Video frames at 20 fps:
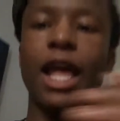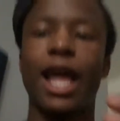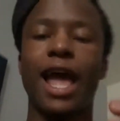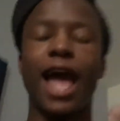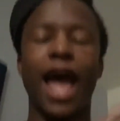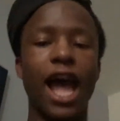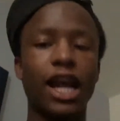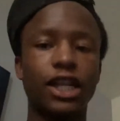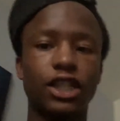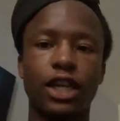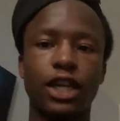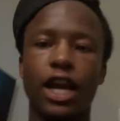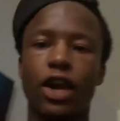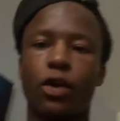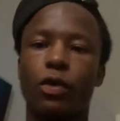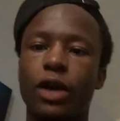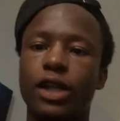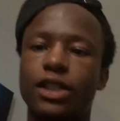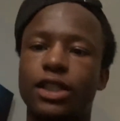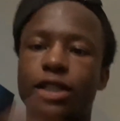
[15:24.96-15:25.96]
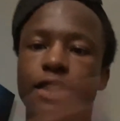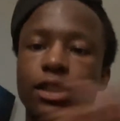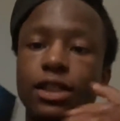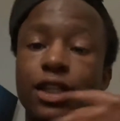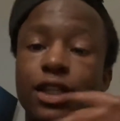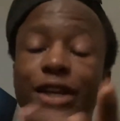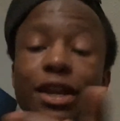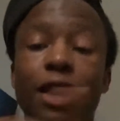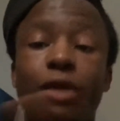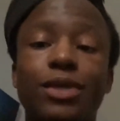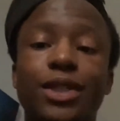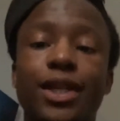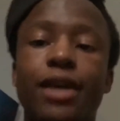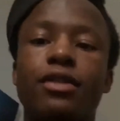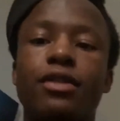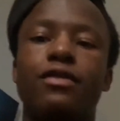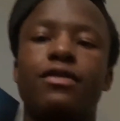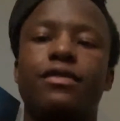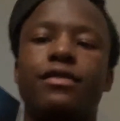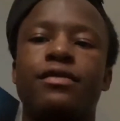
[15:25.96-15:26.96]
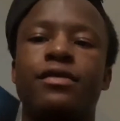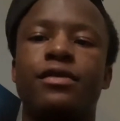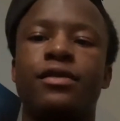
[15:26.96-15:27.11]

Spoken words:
Answer that question to yourself